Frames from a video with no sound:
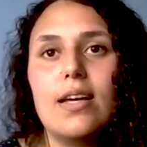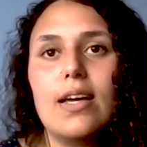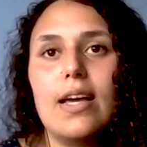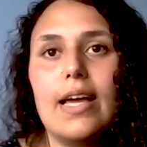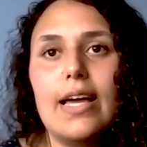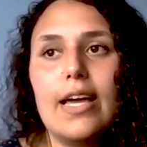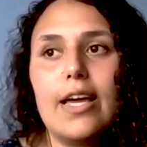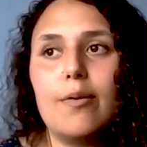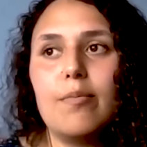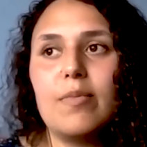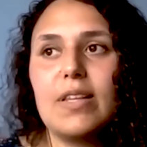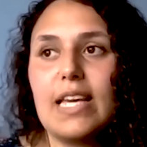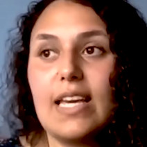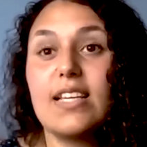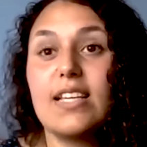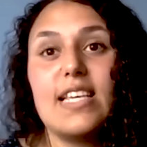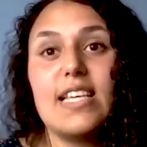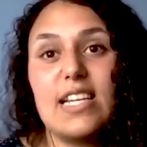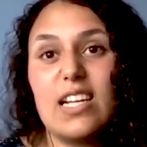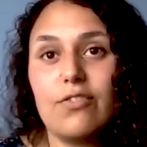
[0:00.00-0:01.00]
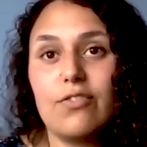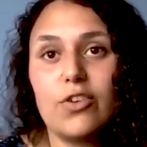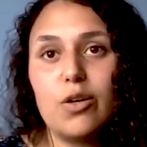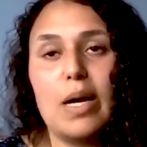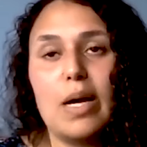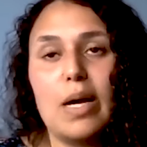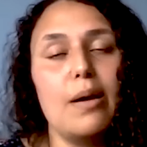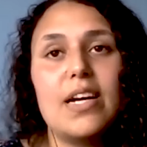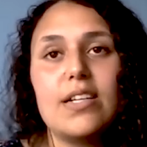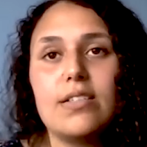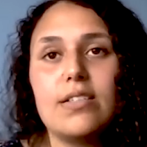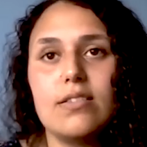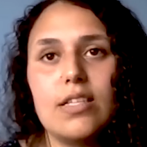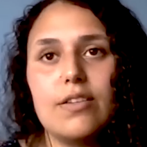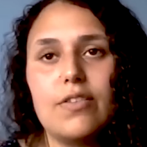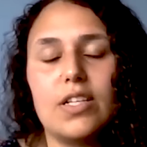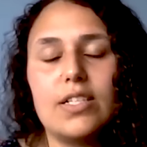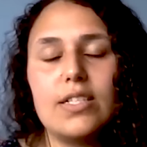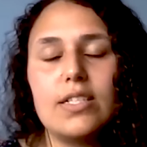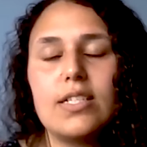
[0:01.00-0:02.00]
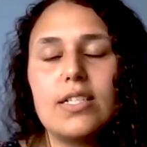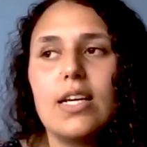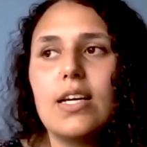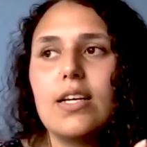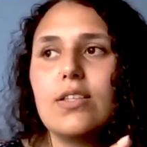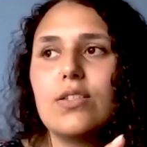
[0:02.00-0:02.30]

Like I said, I've got my emergency fund.